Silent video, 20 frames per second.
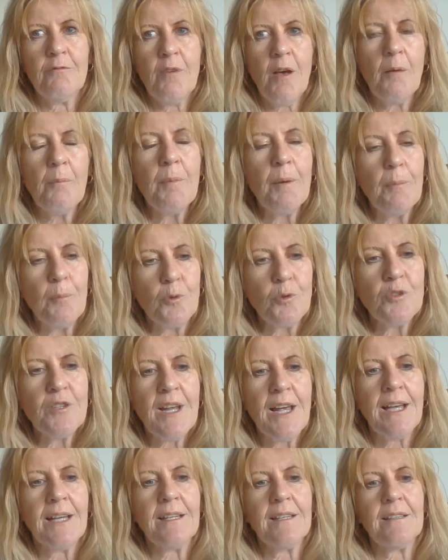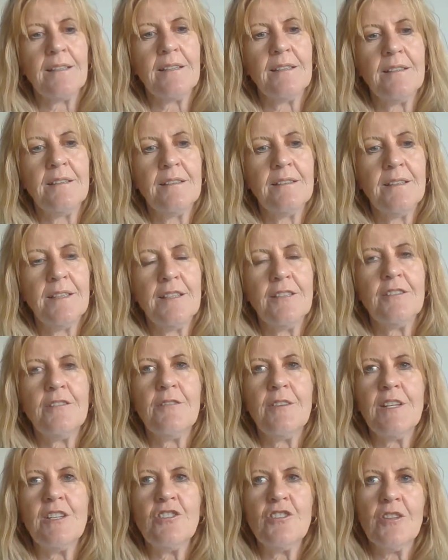a bit more targeted
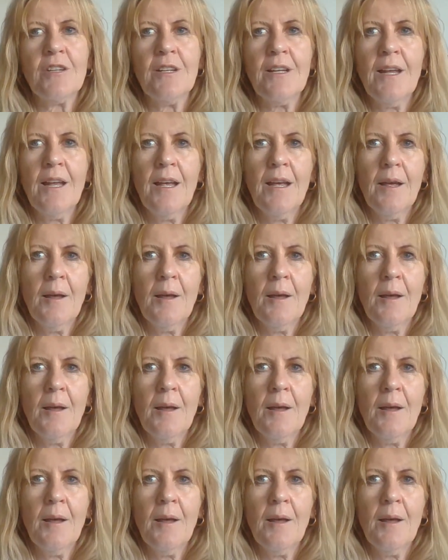intervention.